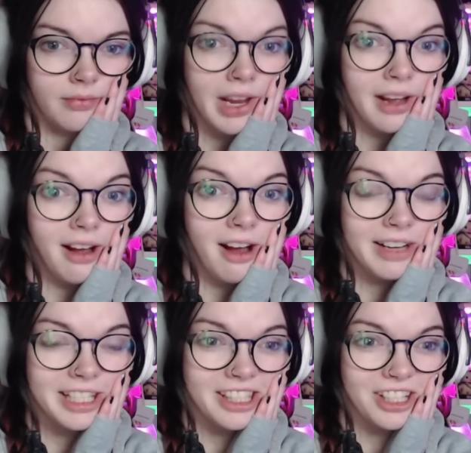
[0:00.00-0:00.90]
Oh,
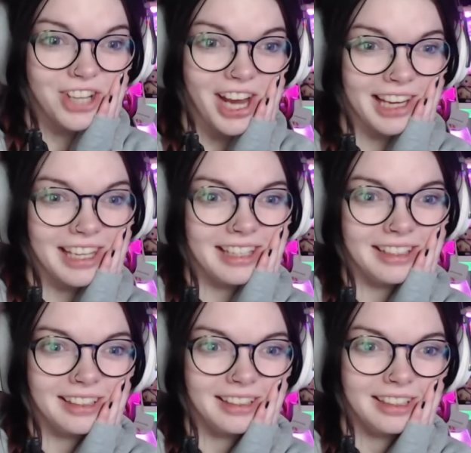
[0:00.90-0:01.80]
it's the jacket.
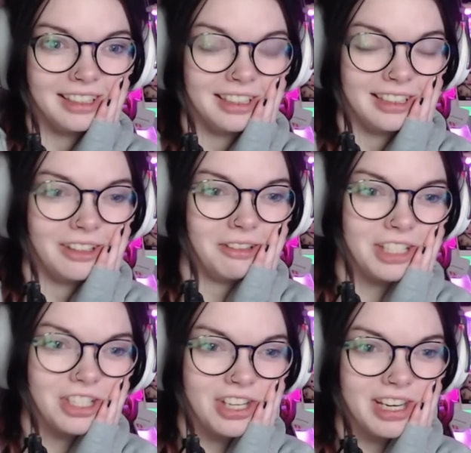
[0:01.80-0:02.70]
Holy
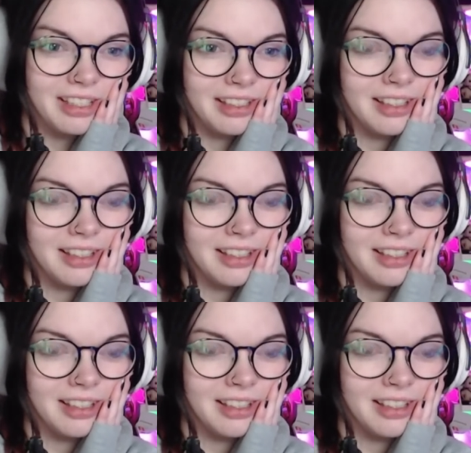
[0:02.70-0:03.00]
shit.